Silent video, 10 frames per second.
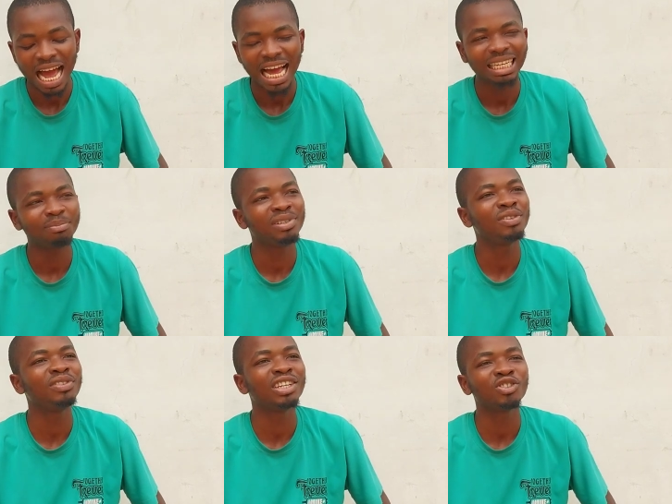I
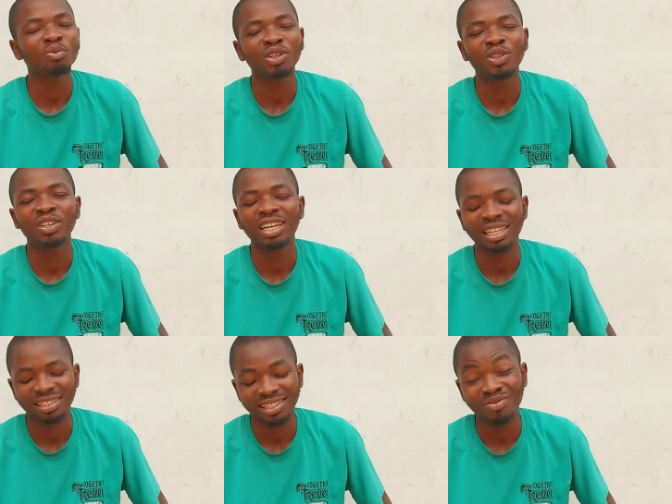believe there's nobody on
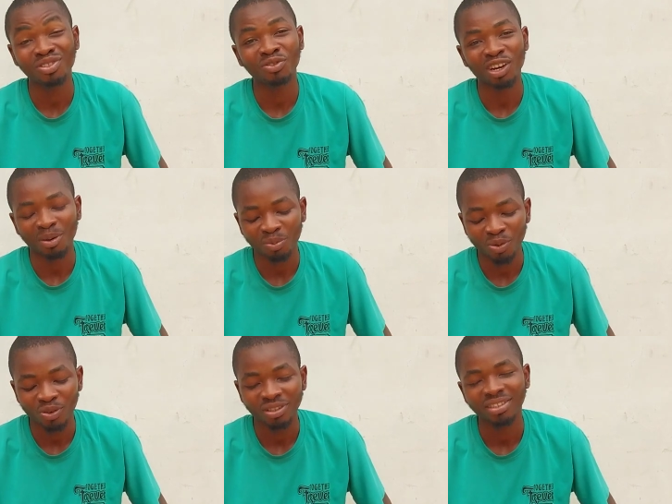earth, even if you are
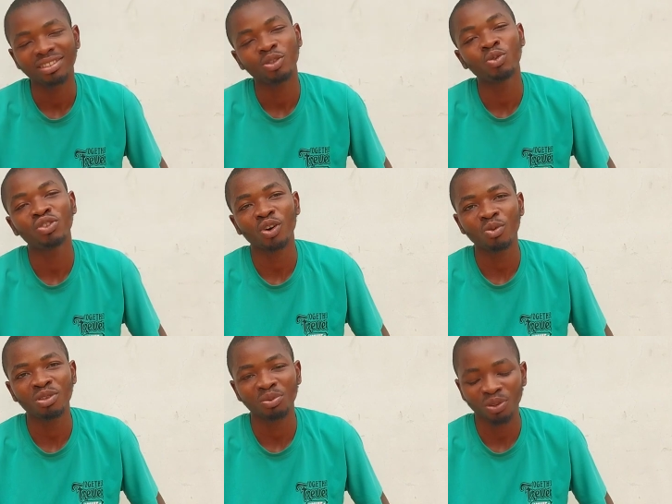poor, you would
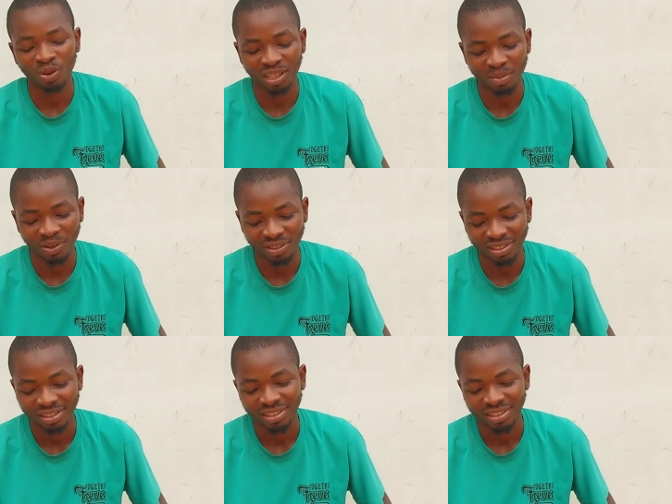always be talked about.